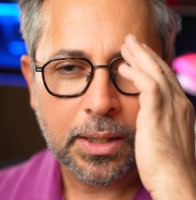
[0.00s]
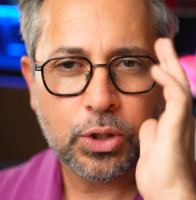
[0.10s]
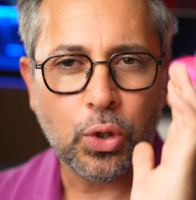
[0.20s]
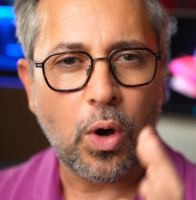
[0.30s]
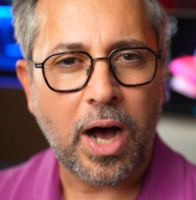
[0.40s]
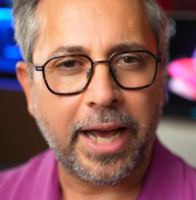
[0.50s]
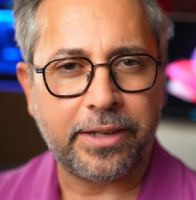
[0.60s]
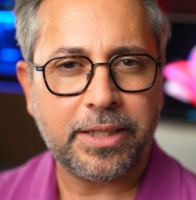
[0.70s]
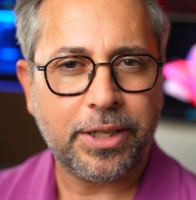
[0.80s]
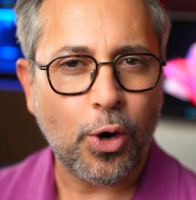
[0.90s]
So I
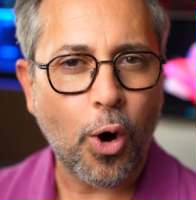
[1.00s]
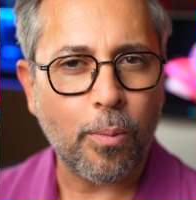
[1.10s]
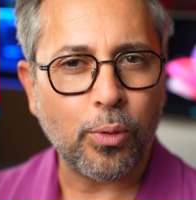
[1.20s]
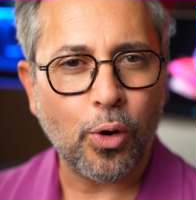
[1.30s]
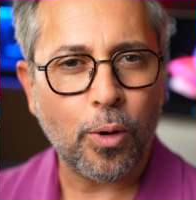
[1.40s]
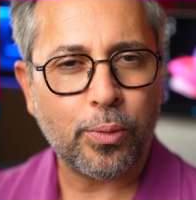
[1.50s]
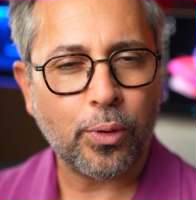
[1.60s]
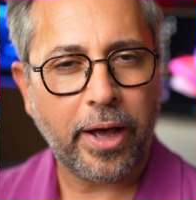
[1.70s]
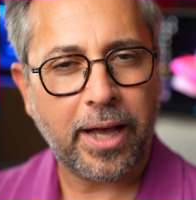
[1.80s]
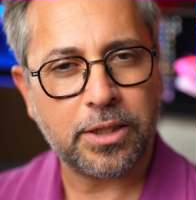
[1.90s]
really hope
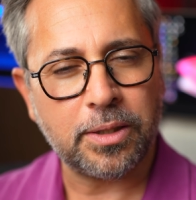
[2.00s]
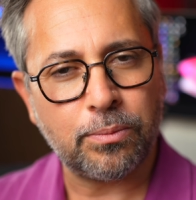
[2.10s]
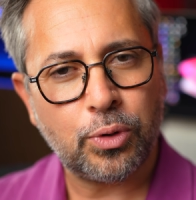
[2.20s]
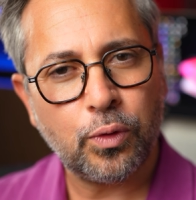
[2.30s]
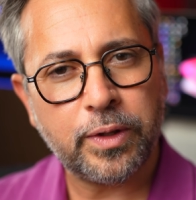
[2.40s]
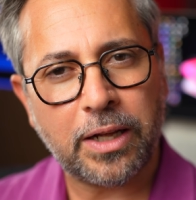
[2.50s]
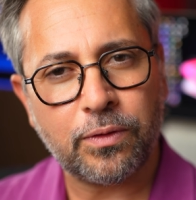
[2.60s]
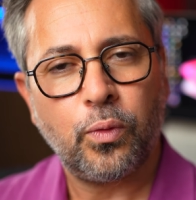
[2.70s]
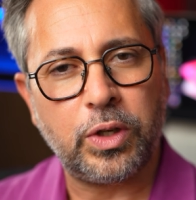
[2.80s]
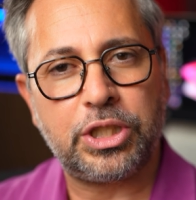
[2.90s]
GoPro has improved
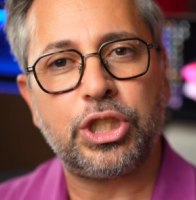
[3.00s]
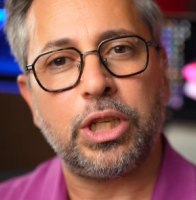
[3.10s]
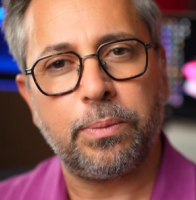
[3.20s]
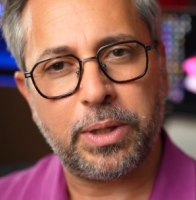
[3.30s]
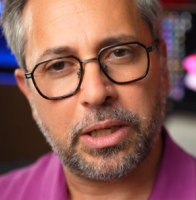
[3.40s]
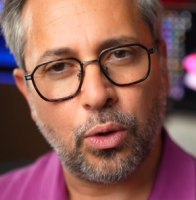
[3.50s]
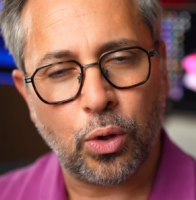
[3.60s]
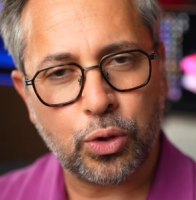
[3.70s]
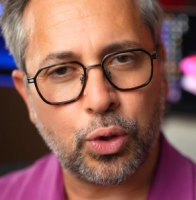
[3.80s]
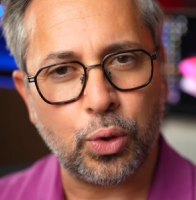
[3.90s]
that with GP
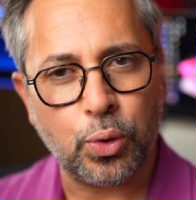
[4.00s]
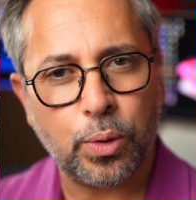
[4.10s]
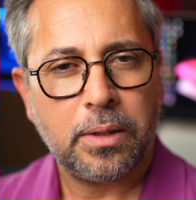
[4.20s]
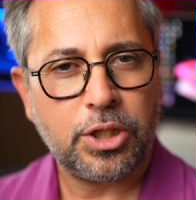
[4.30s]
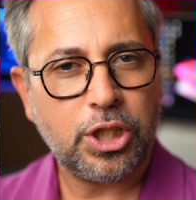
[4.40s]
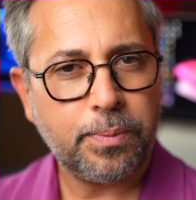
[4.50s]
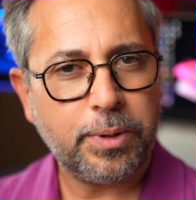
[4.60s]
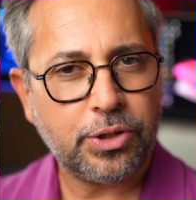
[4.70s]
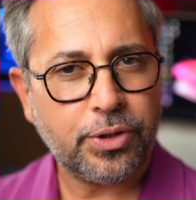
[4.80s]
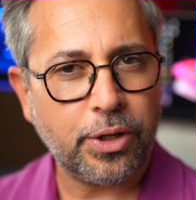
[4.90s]
Log 2. The
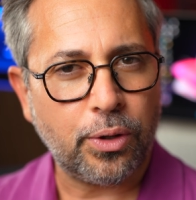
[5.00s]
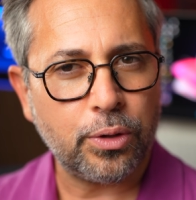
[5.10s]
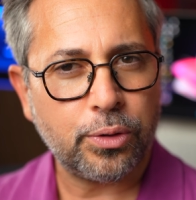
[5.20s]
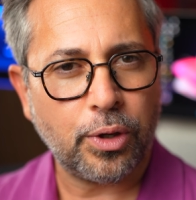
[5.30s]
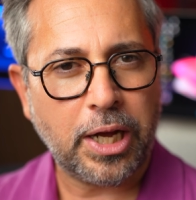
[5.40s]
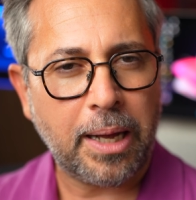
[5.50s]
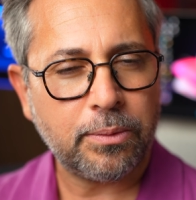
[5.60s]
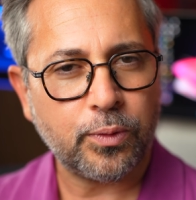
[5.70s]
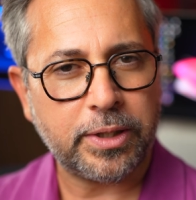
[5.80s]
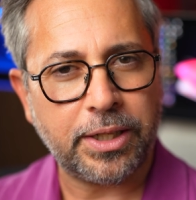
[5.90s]
GP3 also
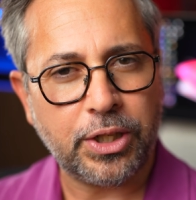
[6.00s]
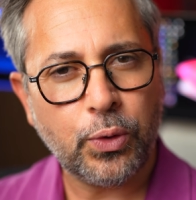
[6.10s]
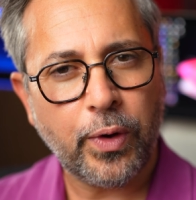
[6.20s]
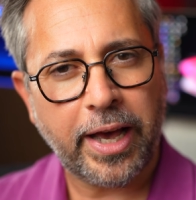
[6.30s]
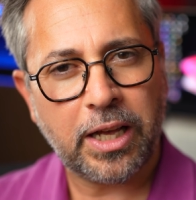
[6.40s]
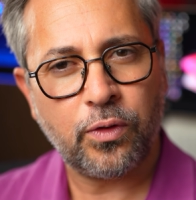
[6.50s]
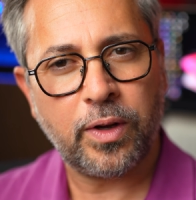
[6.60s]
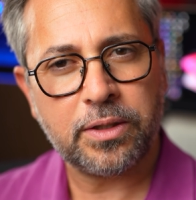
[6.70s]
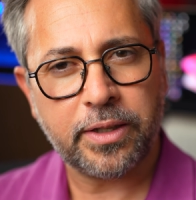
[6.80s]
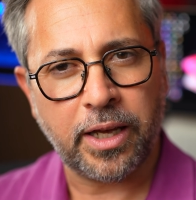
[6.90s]
comes with a new
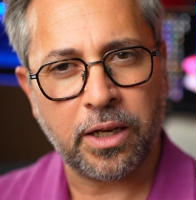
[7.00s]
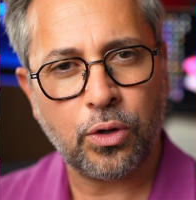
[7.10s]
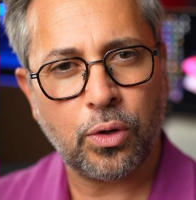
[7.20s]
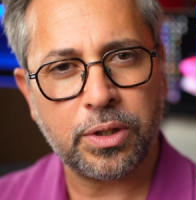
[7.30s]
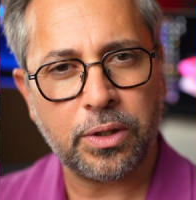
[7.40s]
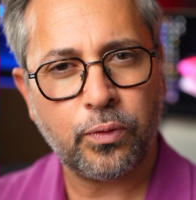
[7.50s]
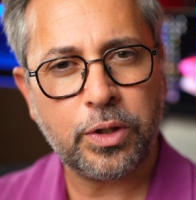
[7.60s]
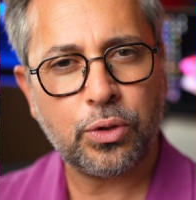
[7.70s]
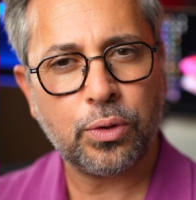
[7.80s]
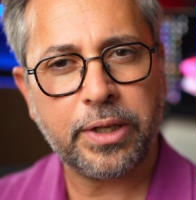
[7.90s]
advanced encoder
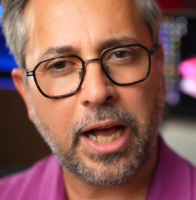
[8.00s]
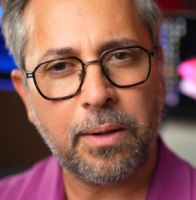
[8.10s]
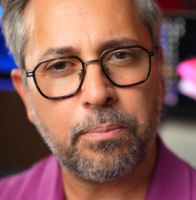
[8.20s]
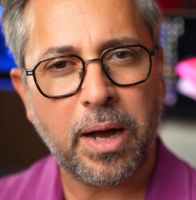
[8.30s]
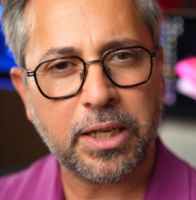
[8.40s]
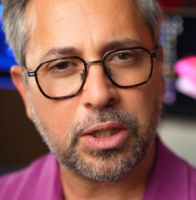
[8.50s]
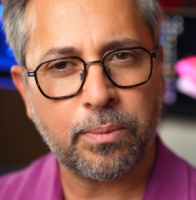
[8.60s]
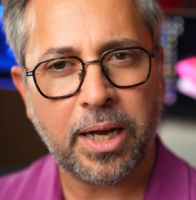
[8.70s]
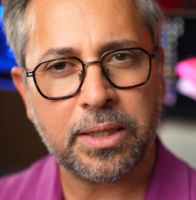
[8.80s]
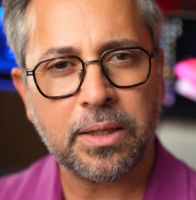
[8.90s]
which should help
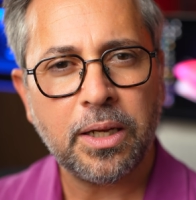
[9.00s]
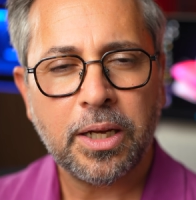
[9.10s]
maximize